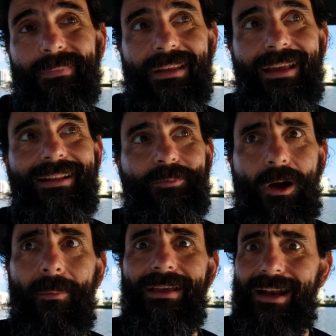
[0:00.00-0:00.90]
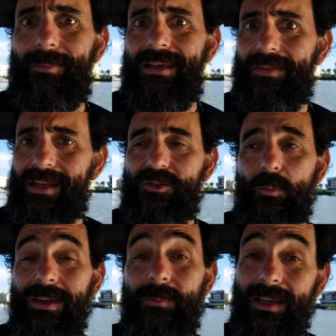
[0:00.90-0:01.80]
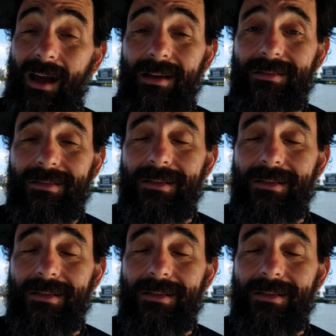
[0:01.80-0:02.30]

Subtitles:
it's probably got to be in the next 2 weeks, because